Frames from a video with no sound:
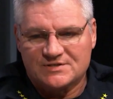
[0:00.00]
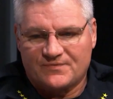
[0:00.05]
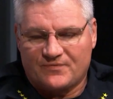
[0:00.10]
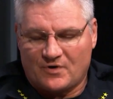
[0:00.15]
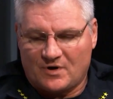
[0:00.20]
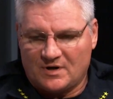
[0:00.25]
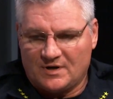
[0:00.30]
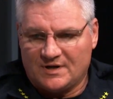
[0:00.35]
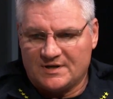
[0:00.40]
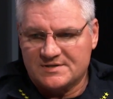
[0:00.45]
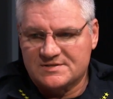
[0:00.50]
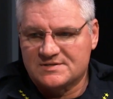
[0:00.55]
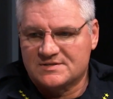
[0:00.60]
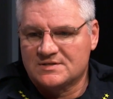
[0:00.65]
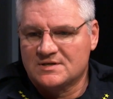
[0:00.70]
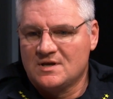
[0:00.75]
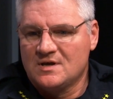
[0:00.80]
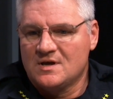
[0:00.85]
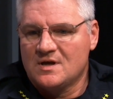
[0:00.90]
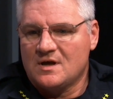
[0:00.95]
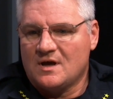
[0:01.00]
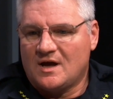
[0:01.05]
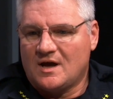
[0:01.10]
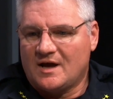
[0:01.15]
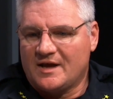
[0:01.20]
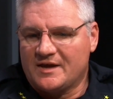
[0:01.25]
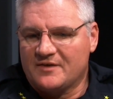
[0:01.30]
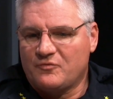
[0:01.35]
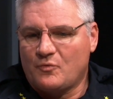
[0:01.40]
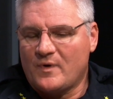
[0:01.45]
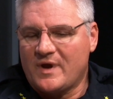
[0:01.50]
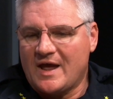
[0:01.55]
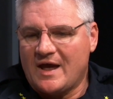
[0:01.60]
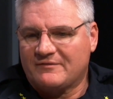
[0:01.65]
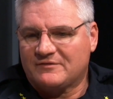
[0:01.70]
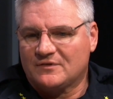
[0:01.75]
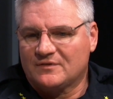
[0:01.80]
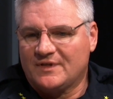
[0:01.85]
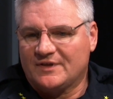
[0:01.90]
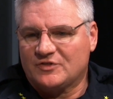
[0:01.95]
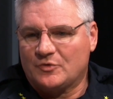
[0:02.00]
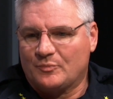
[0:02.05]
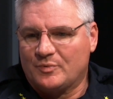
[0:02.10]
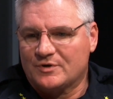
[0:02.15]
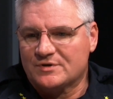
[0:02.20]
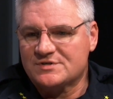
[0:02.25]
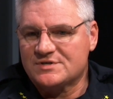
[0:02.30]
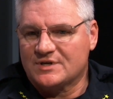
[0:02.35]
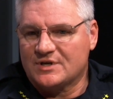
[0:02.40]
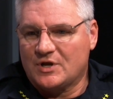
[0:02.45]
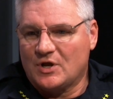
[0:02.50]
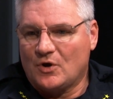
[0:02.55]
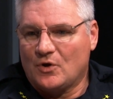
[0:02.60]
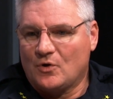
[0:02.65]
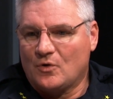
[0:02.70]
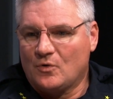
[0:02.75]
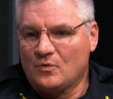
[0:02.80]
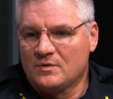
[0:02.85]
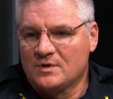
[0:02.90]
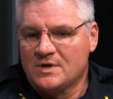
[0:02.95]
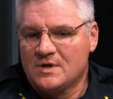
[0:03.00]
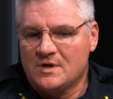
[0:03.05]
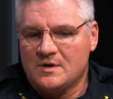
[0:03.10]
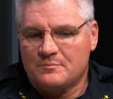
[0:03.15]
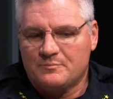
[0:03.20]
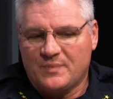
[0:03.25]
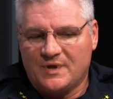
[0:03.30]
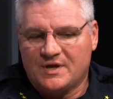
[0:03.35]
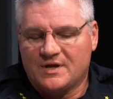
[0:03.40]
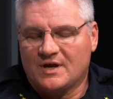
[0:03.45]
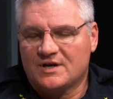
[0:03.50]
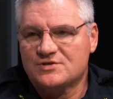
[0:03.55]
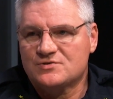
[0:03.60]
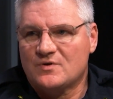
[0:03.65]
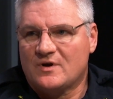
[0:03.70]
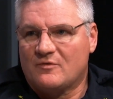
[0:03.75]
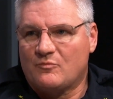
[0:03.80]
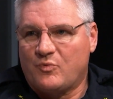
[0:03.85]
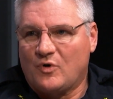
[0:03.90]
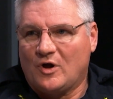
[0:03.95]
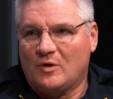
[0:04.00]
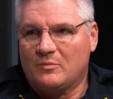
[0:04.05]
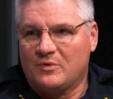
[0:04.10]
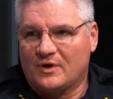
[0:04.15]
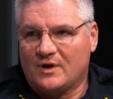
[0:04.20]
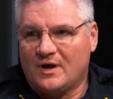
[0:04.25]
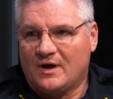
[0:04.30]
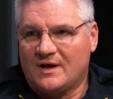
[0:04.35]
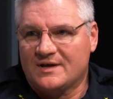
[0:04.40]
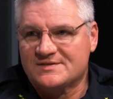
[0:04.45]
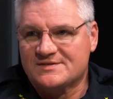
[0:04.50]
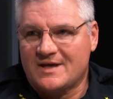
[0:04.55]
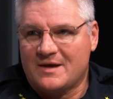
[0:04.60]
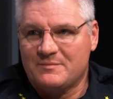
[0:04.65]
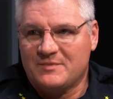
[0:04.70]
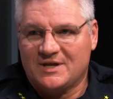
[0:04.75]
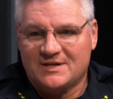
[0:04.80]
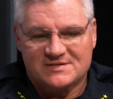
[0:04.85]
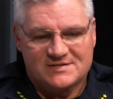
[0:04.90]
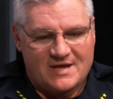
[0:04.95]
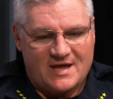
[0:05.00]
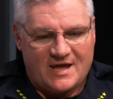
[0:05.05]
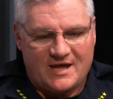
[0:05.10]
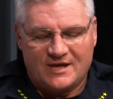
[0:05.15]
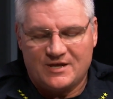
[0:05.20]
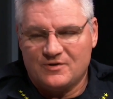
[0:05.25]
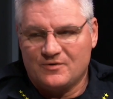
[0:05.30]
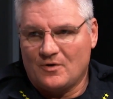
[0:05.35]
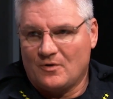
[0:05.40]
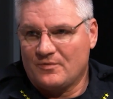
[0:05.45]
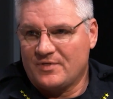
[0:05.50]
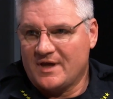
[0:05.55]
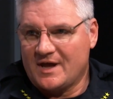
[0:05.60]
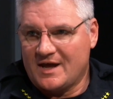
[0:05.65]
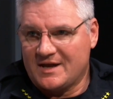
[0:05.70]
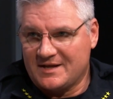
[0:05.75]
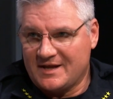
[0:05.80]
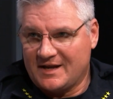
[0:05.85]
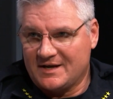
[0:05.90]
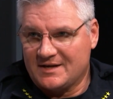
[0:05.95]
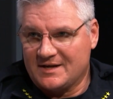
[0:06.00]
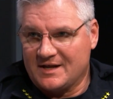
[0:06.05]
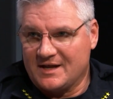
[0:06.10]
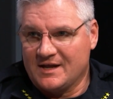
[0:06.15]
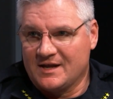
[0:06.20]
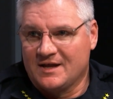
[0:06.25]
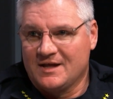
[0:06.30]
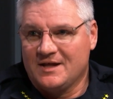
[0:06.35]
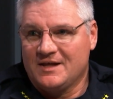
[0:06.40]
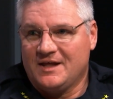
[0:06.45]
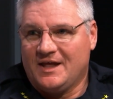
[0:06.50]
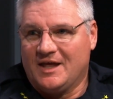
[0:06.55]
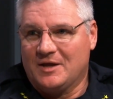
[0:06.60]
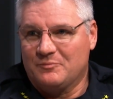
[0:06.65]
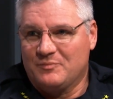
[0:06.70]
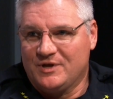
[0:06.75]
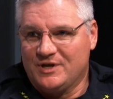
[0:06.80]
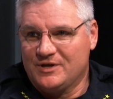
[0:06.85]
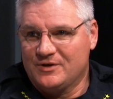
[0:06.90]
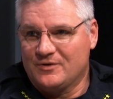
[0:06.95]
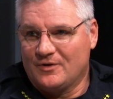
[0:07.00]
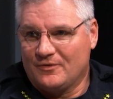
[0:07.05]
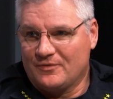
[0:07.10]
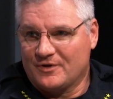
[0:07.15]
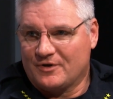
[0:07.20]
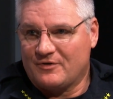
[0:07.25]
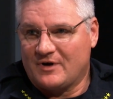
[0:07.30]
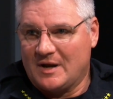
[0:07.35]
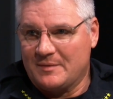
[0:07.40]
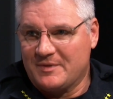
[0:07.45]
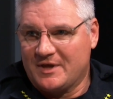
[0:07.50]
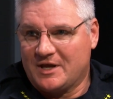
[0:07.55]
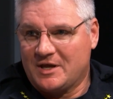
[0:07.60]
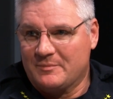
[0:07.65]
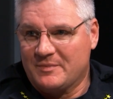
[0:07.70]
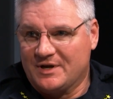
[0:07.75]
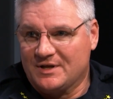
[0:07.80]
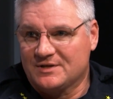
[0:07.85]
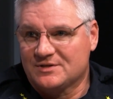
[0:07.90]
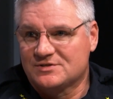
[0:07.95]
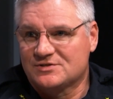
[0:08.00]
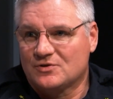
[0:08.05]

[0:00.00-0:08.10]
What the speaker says: for us. If we have to let the person go, because you have probable cause, that means A, you know the identity, and B, you know the crime they committed.